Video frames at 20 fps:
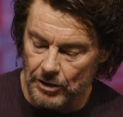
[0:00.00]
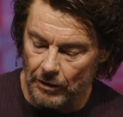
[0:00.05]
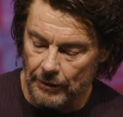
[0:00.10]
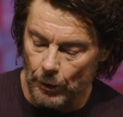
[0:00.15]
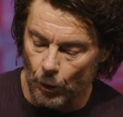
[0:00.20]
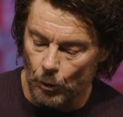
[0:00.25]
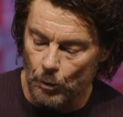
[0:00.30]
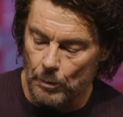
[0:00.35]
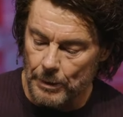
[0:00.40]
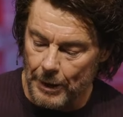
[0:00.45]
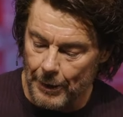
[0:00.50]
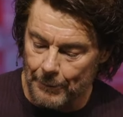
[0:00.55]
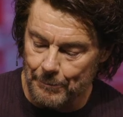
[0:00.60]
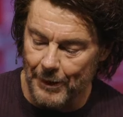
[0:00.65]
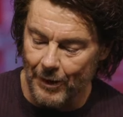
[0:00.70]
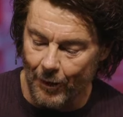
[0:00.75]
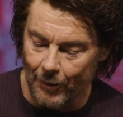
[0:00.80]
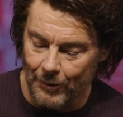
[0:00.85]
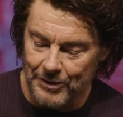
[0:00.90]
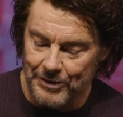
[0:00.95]
sorry, all
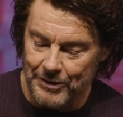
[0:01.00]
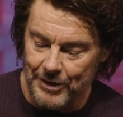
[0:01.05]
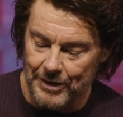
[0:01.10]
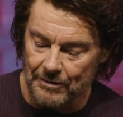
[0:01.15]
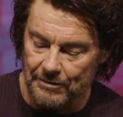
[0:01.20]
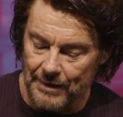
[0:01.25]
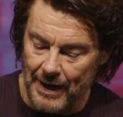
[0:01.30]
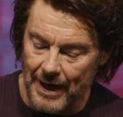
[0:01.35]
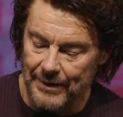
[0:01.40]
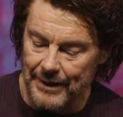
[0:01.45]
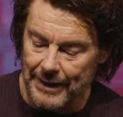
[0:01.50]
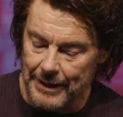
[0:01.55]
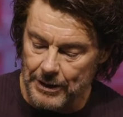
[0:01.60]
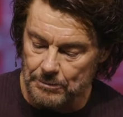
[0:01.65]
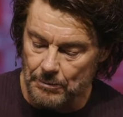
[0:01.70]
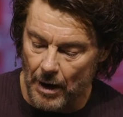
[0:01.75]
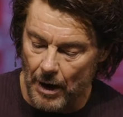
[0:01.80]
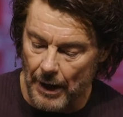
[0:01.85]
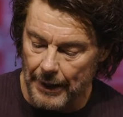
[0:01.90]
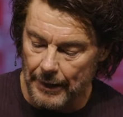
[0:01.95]
that belongs to the Father
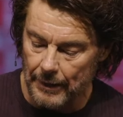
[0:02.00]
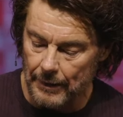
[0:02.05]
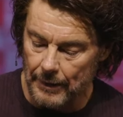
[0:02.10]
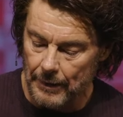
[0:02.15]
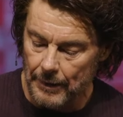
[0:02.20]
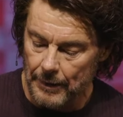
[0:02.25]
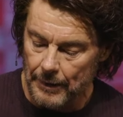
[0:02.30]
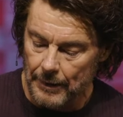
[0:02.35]
is mine.